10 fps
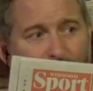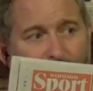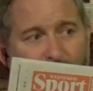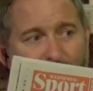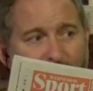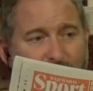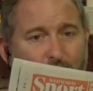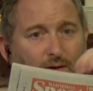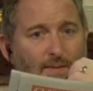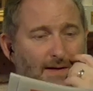in your head you
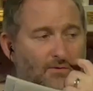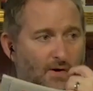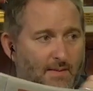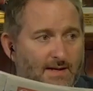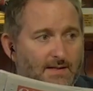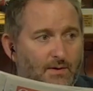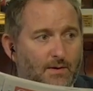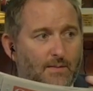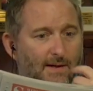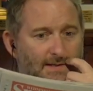wouldn't have picked Rory Best and you
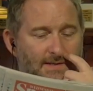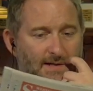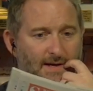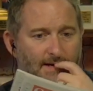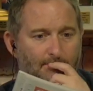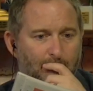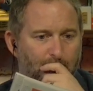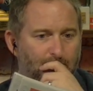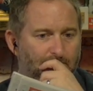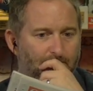wouldn't have picked um,
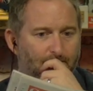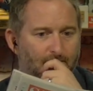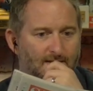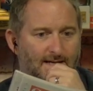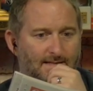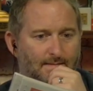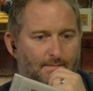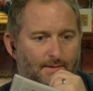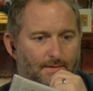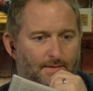
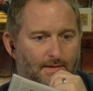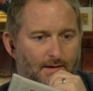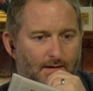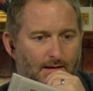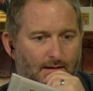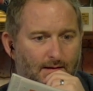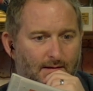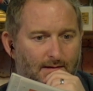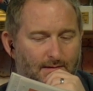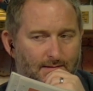Sexton, but uh,
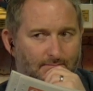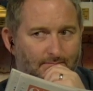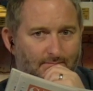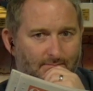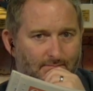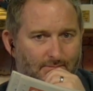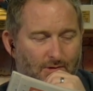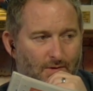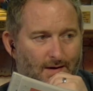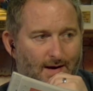
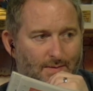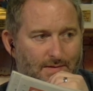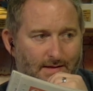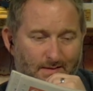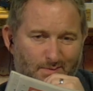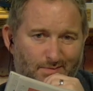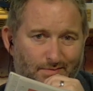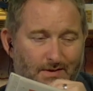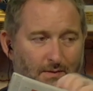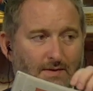Ronan O'Gara was like,
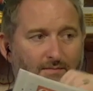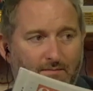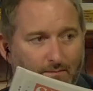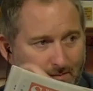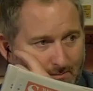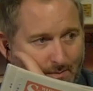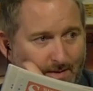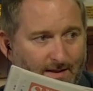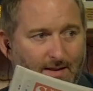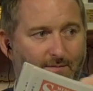I would, I'd be
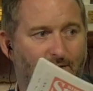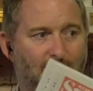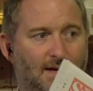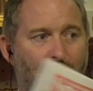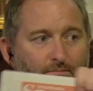picking them for this game.